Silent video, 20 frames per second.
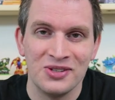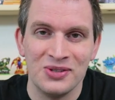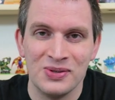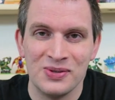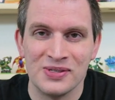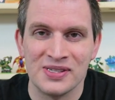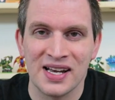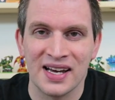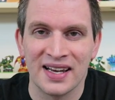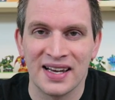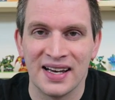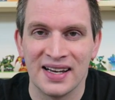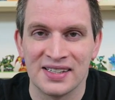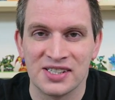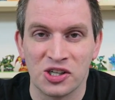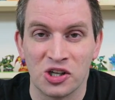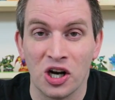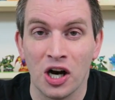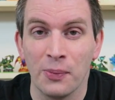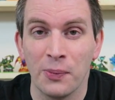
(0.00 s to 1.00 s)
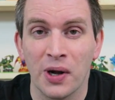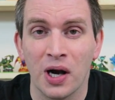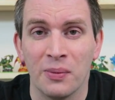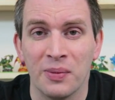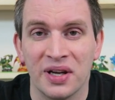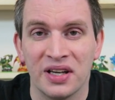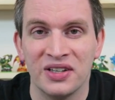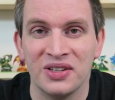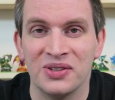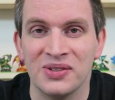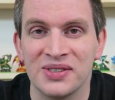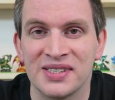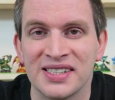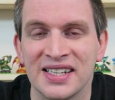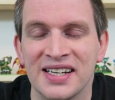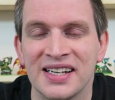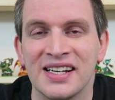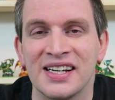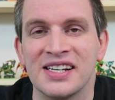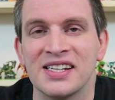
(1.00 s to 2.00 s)
news, I guess, or upcoming news.
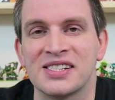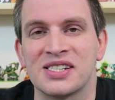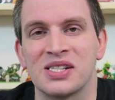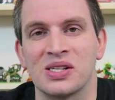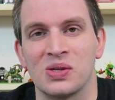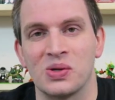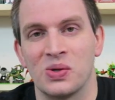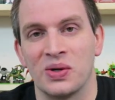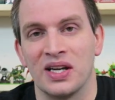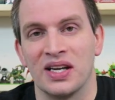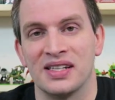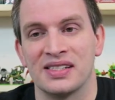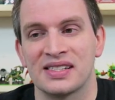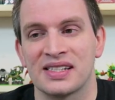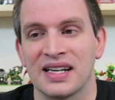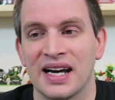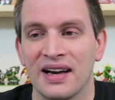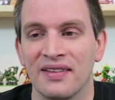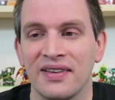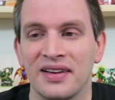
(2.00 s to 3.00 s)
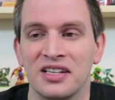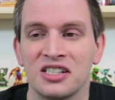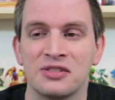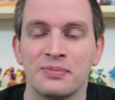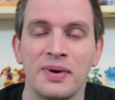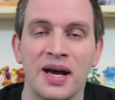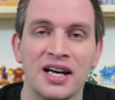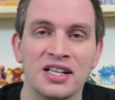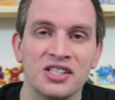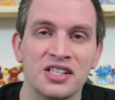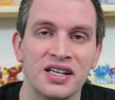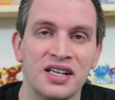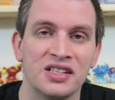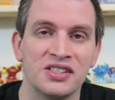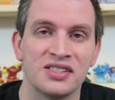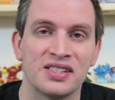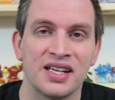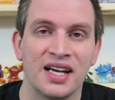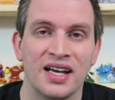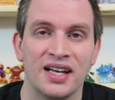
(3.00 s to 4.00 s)
So in Skylanders
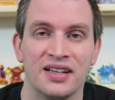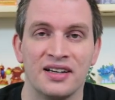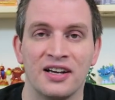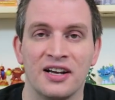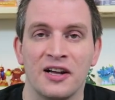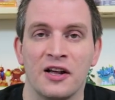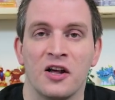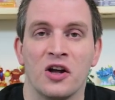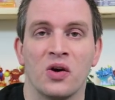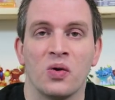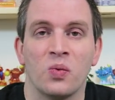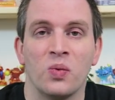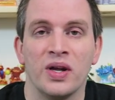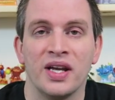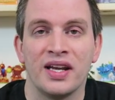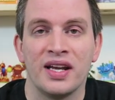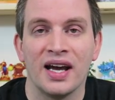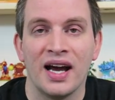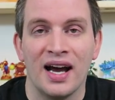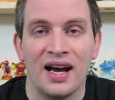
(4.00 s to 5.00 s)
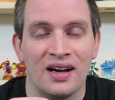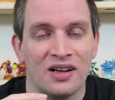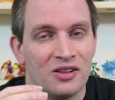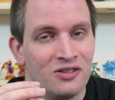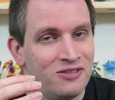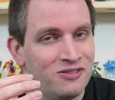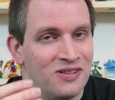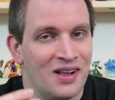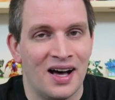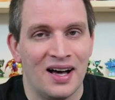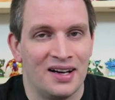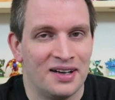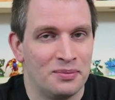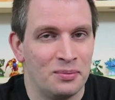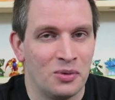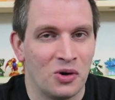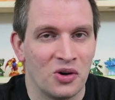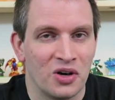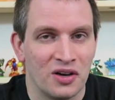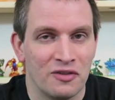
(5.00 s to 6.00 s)
Imaginators then, we got a lot
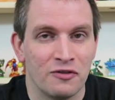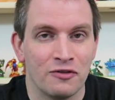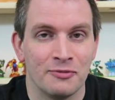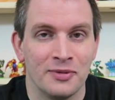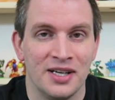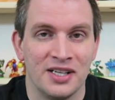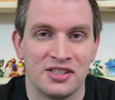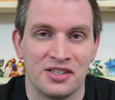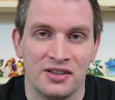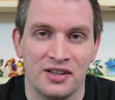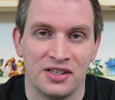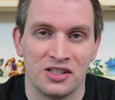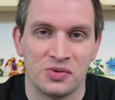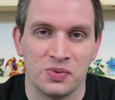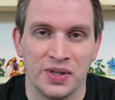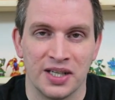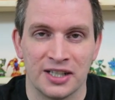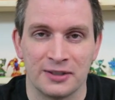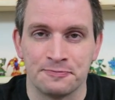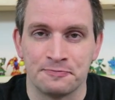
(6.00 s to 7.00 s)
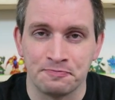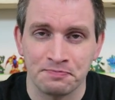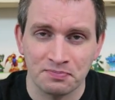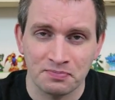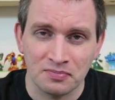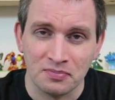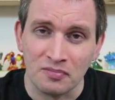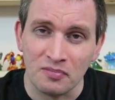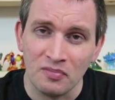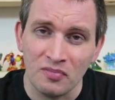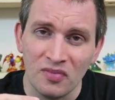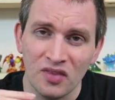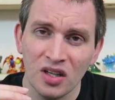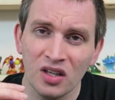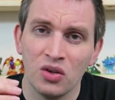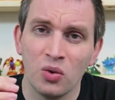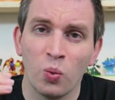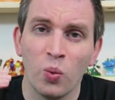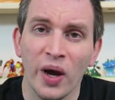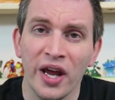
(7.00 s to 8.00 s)
of more information this week.
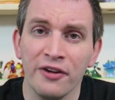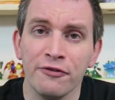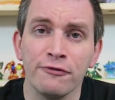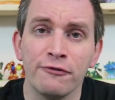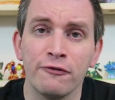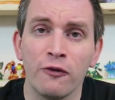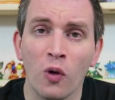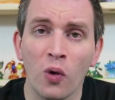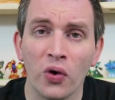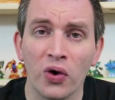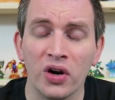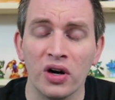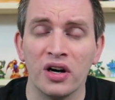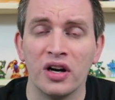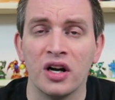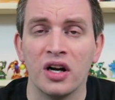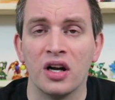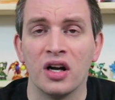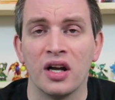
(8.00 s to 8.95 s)
Wave 4.